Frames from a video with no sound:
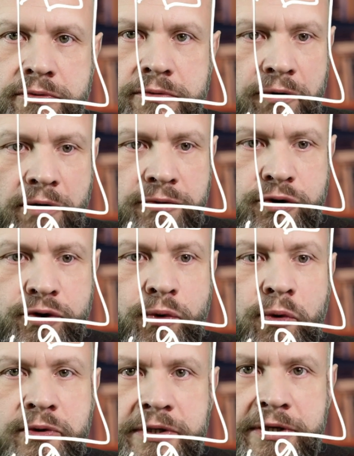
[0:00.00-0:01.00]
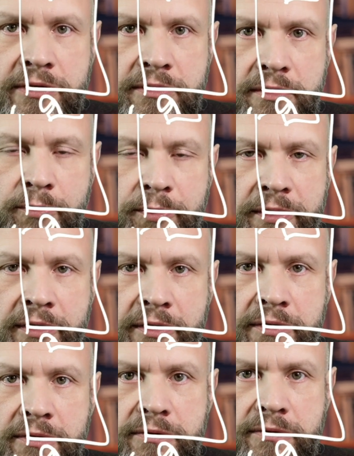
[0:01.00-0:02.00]
your outsourcer with
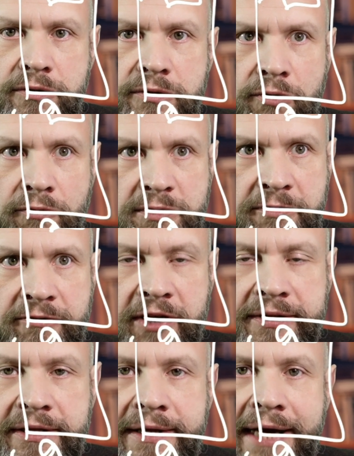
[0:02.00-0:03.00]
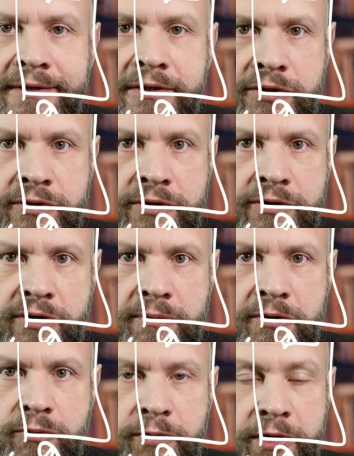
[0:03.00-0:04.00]
a service provider licensing
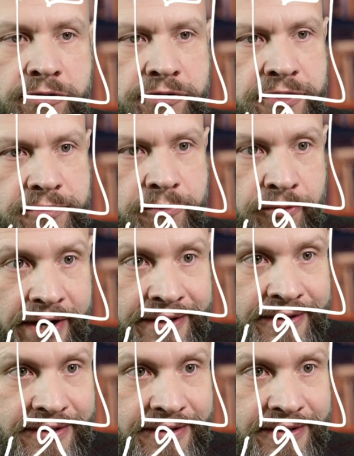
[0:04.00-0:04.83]
agreement where you just rent